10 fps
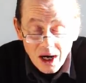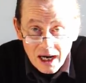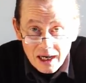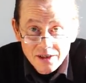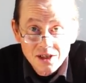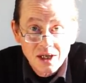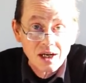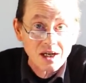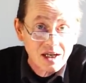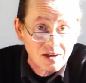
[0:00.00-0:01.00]
And
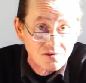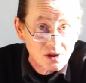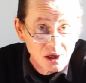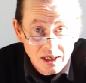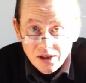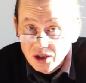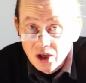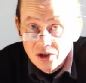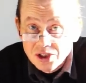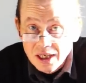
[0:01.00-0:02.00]
if you like the
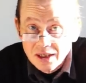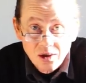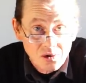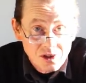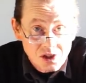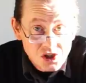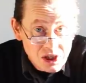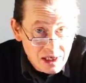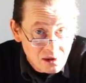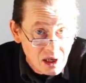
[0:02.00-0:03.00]
content on this
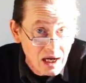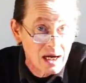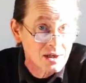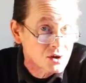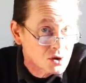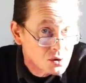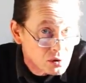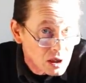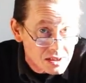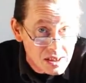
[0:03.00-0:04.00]
channel and you'd
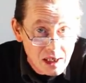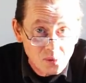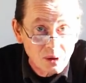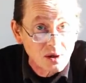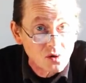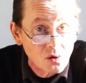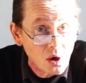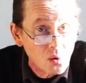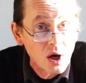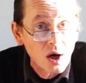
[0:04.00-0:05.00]
like to help it
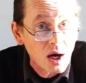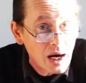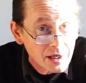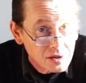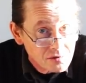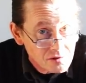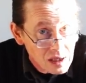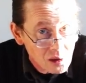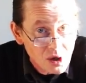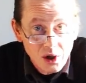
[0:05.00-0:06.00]
grow and
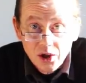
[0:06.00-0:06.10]
develop,